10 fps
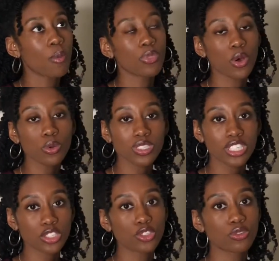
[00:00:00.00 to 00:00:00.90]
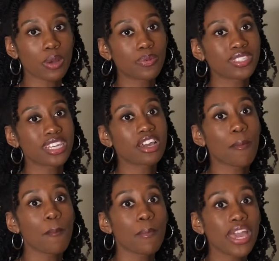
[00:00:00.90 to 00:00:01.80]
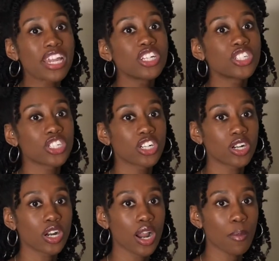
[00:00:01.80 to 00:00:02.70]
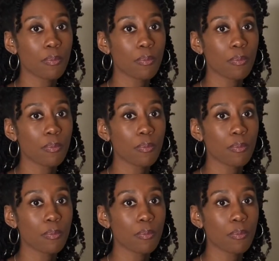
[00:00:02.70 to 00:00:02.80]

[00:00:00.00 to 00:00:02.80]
Those tend to represent major